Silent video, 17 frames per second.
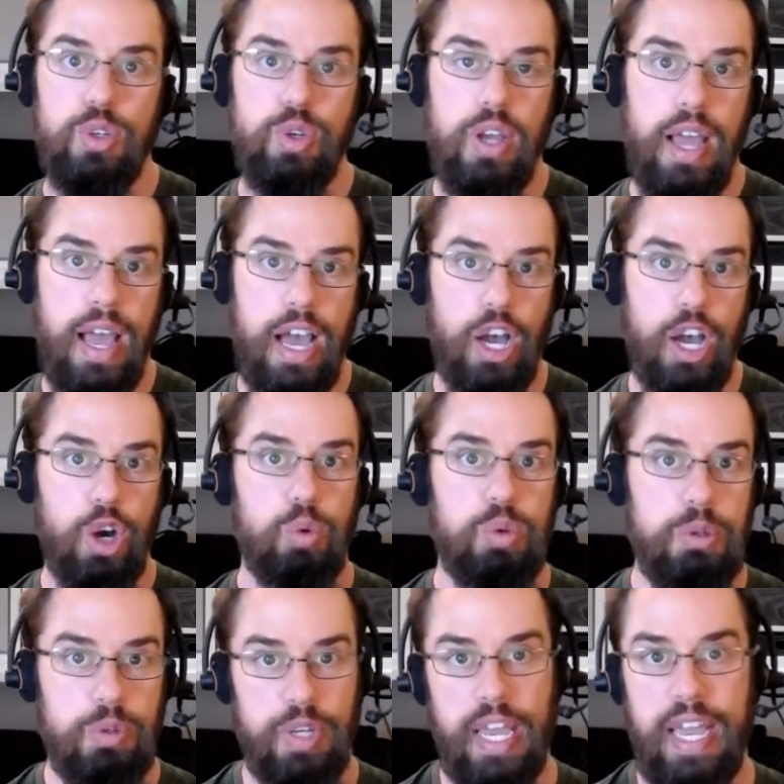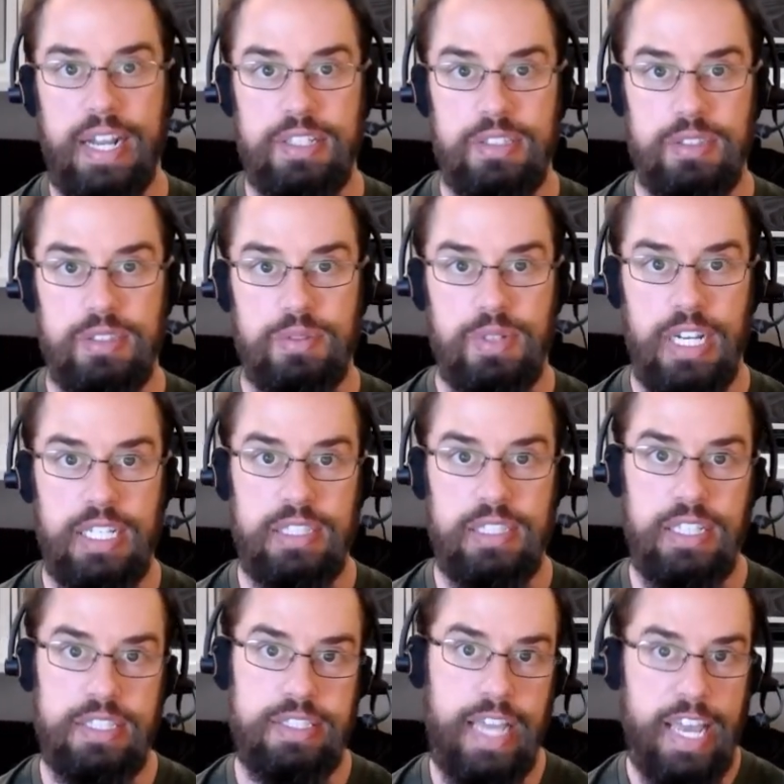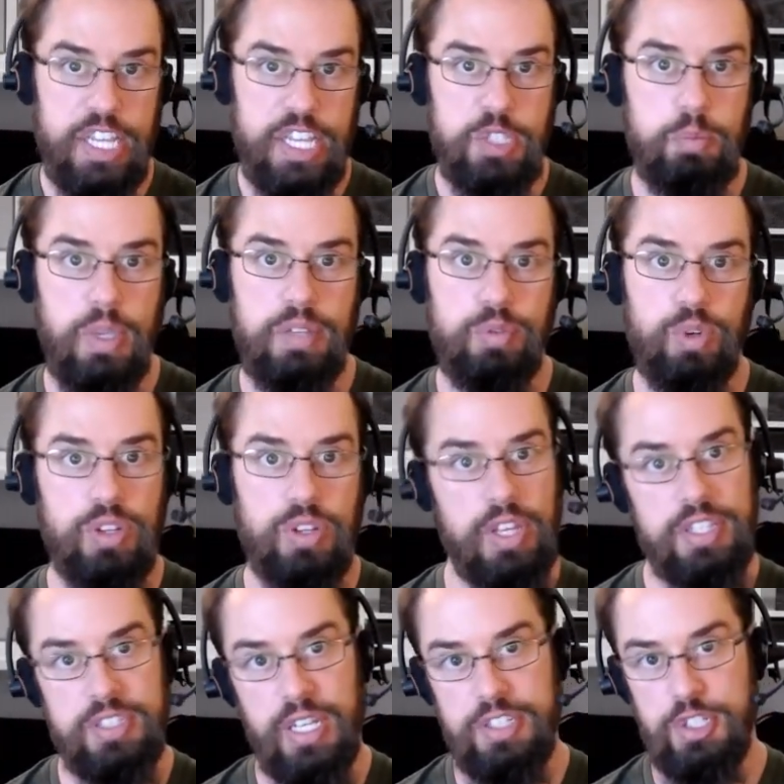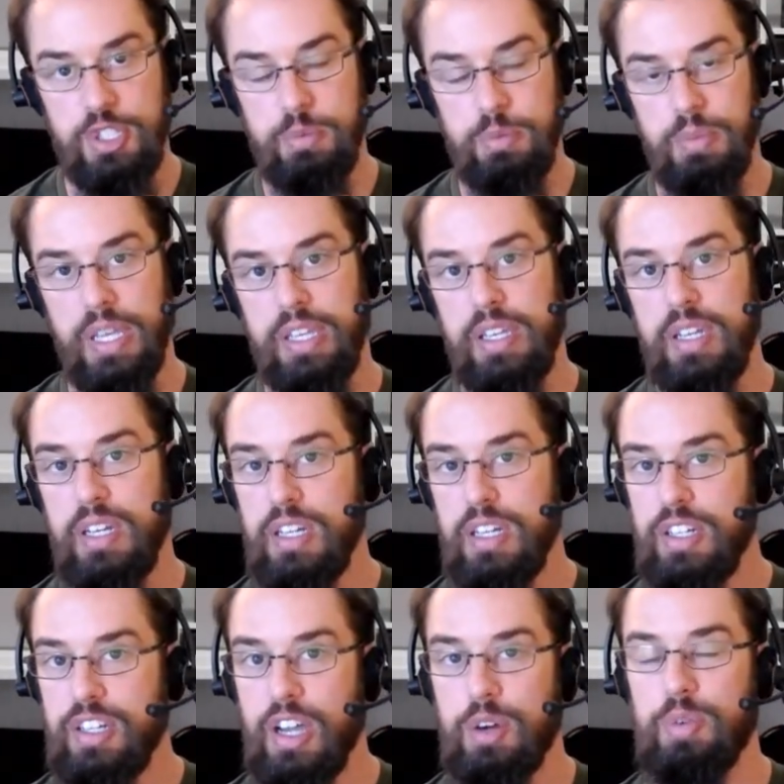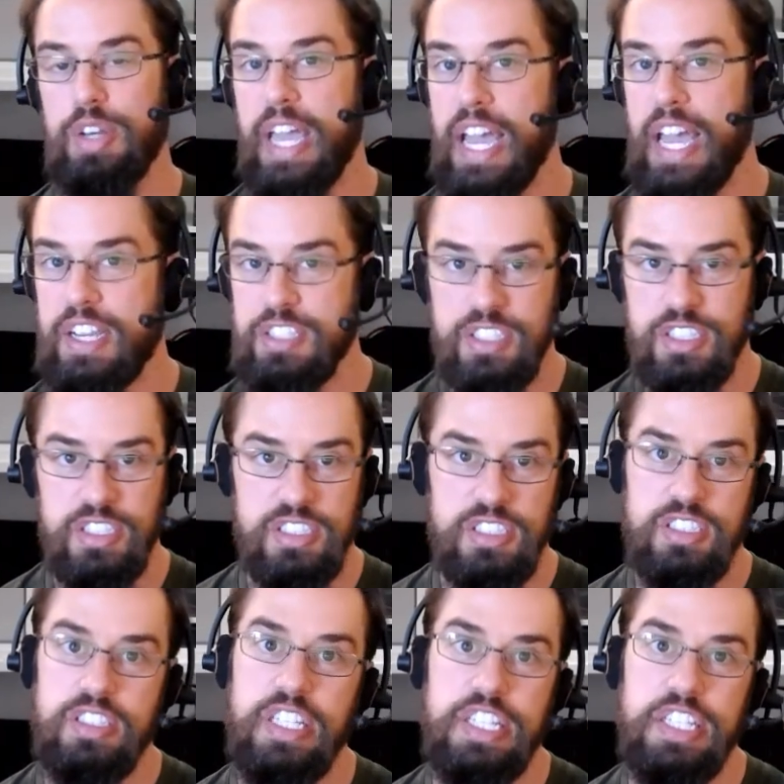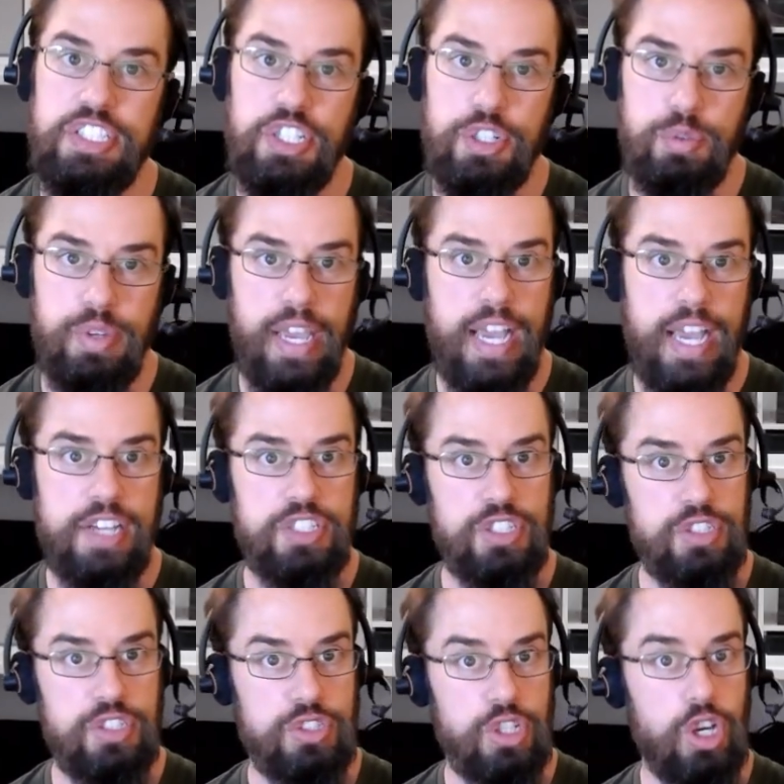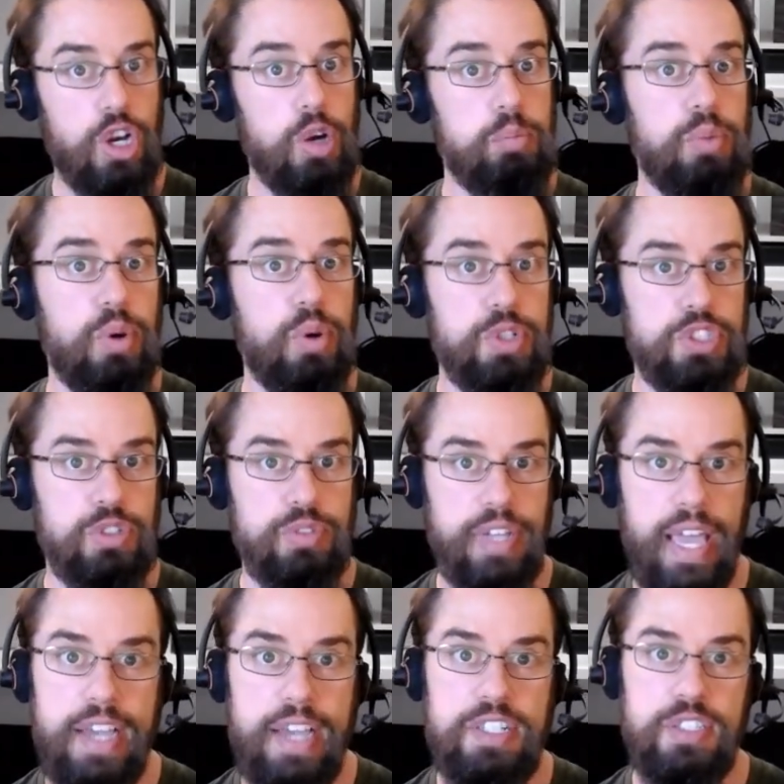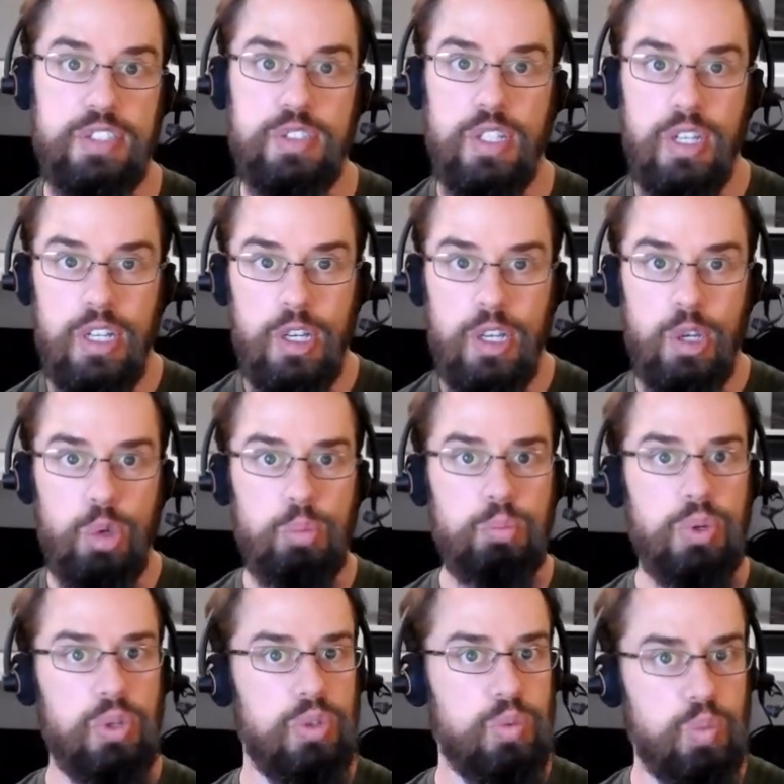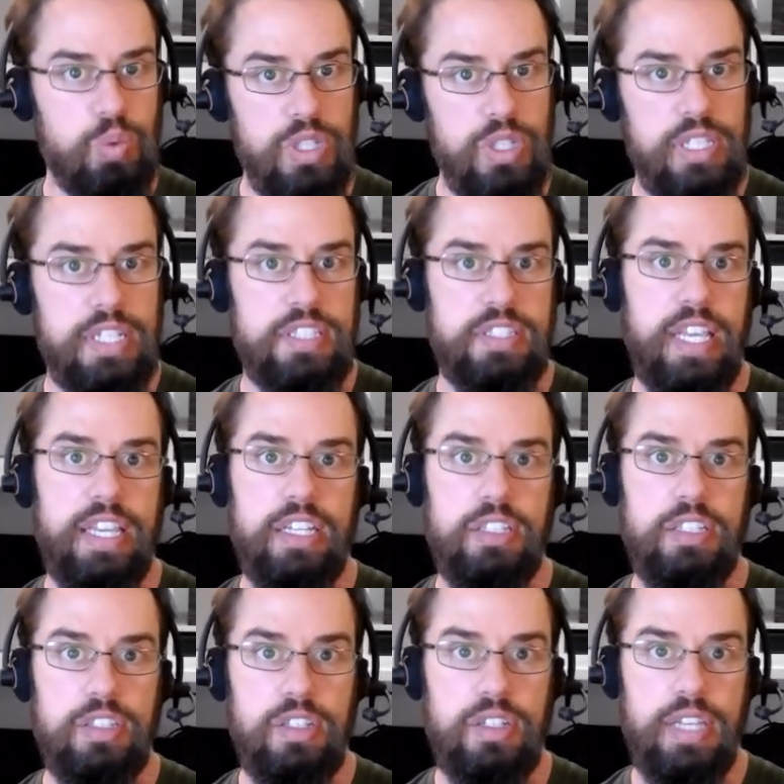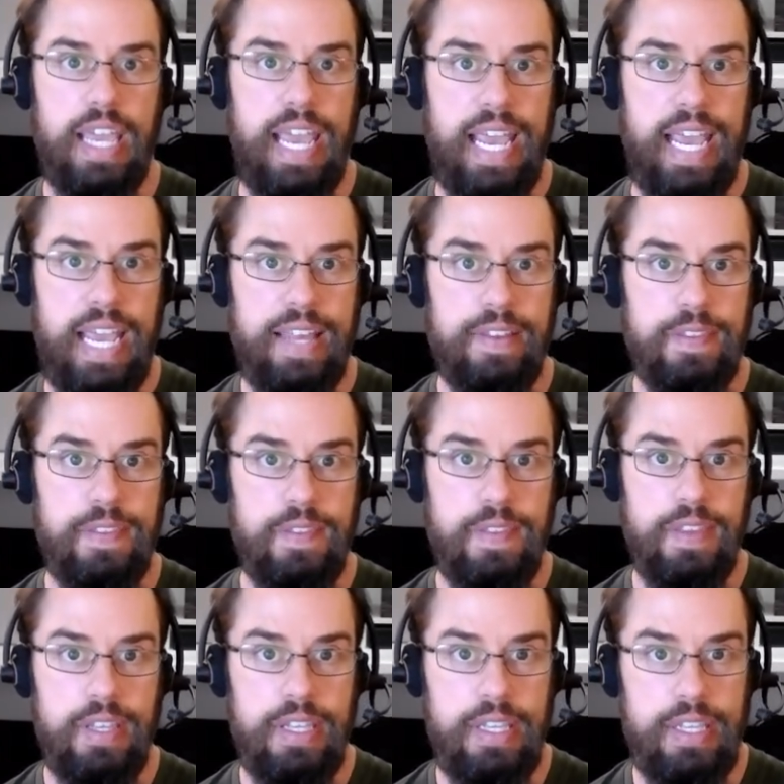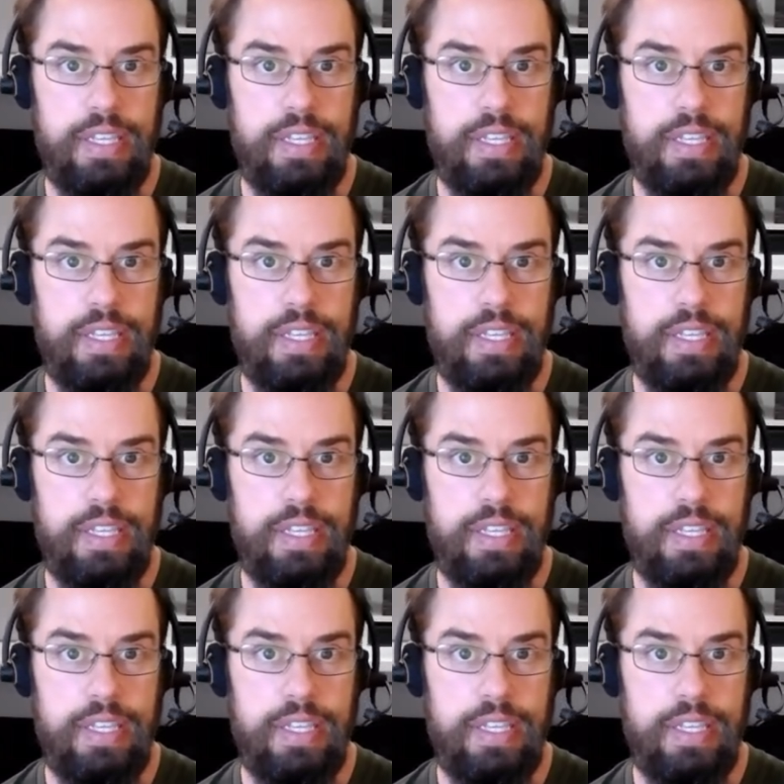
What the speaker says: how we react, right? Let data speak for it. Let's not just make gut reactions, knee-jerk reactions, emotional reactions, but really let's take a look at the